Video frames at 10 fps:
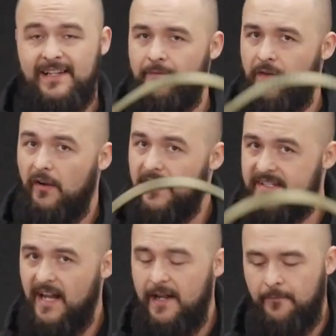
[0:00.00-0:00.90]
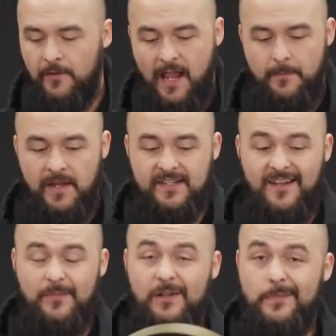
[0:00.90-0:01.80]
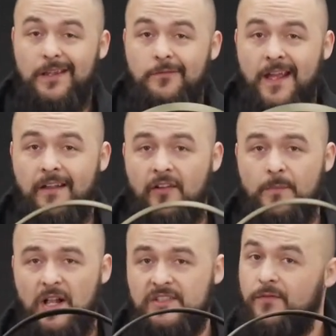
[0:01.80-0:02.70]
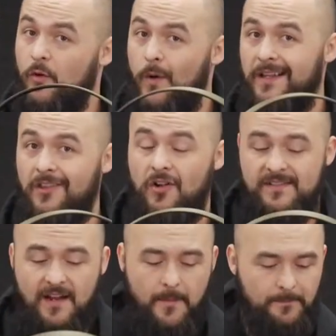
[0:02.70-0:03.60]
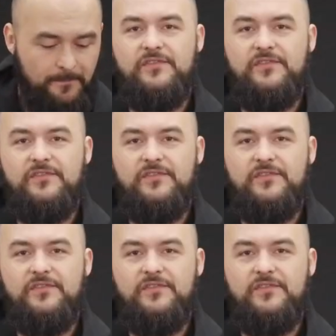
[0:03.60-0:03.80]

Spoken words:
and I'm very excited for that because I've been a big fan of their belts for quite a long time.